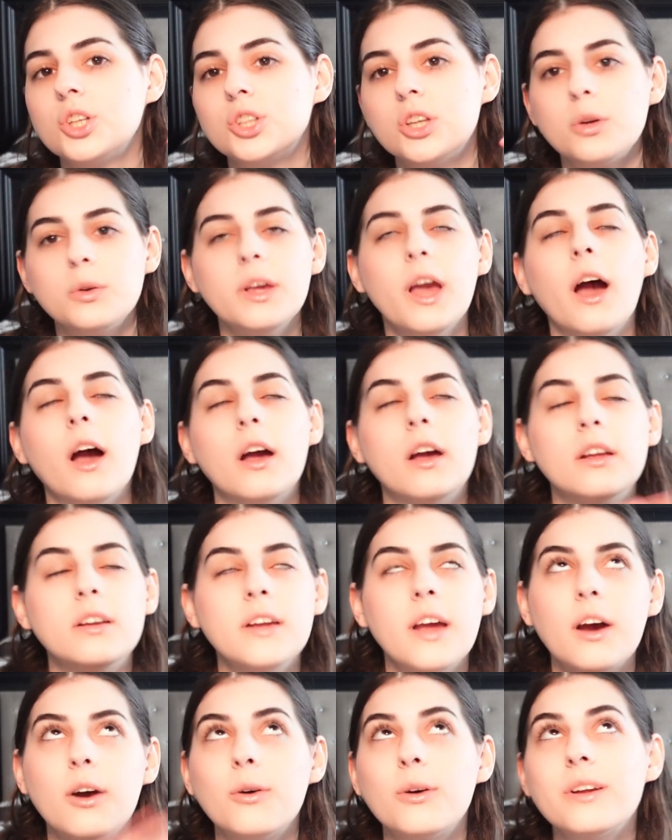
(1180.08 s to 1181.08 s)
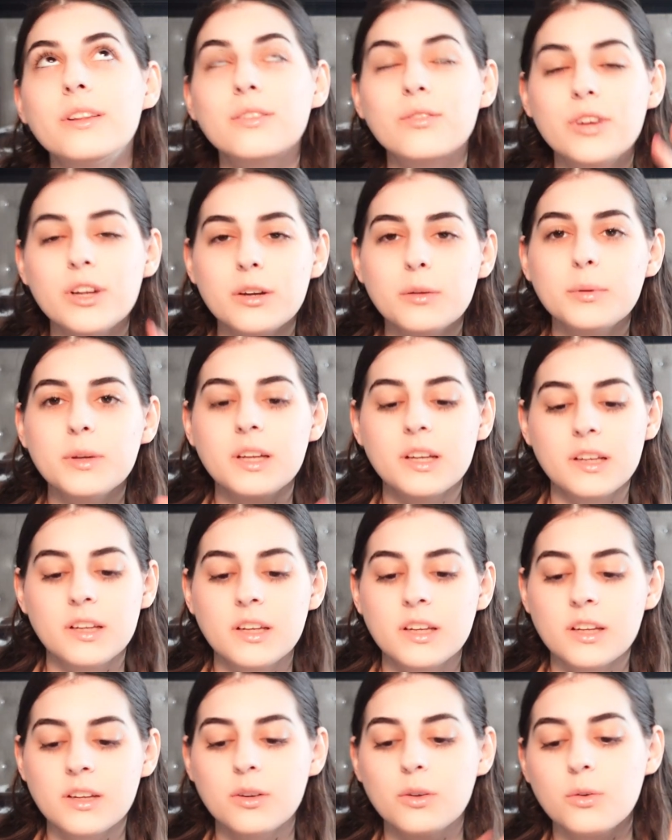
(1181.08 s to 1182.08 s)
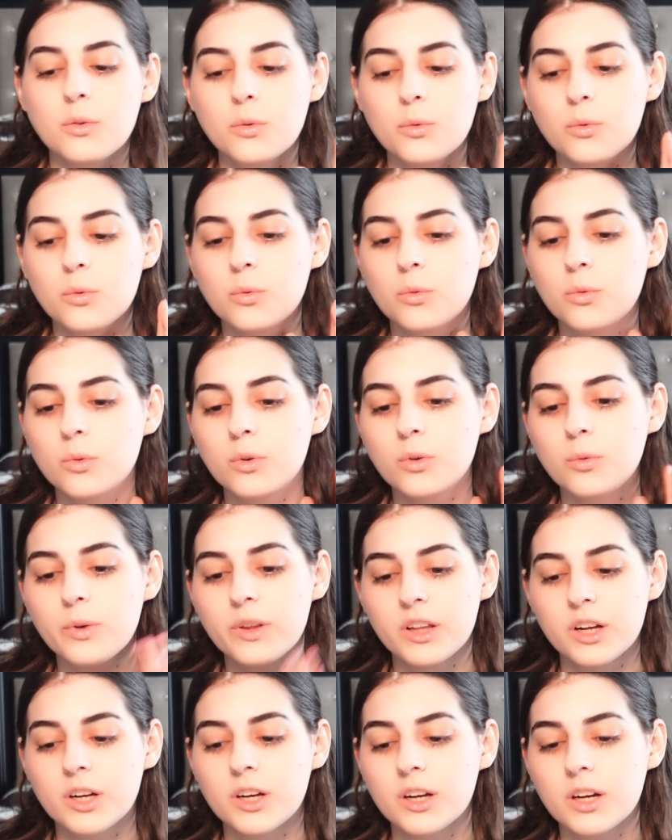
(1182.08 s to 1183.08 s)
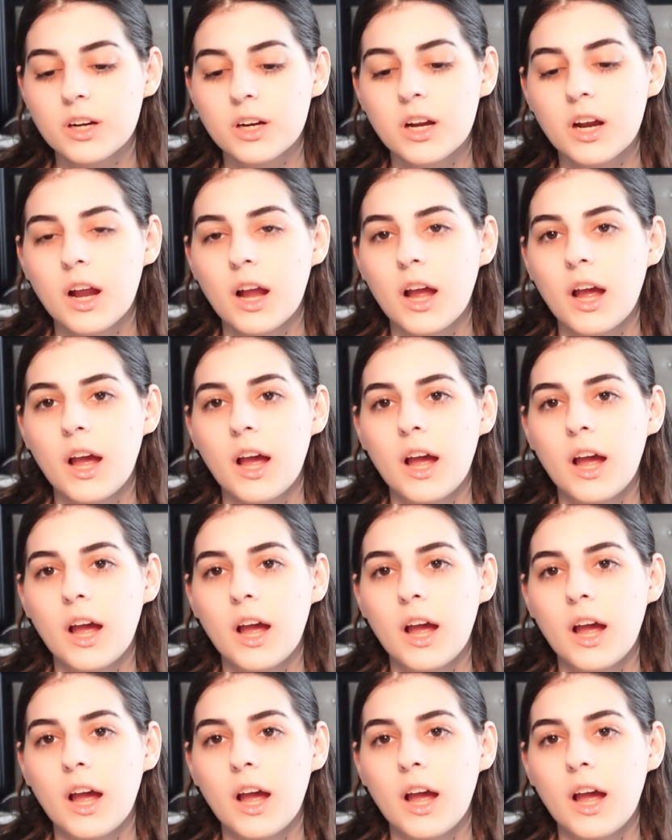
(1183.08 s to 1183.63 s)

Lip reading: So yeah, now in the very beginning with her,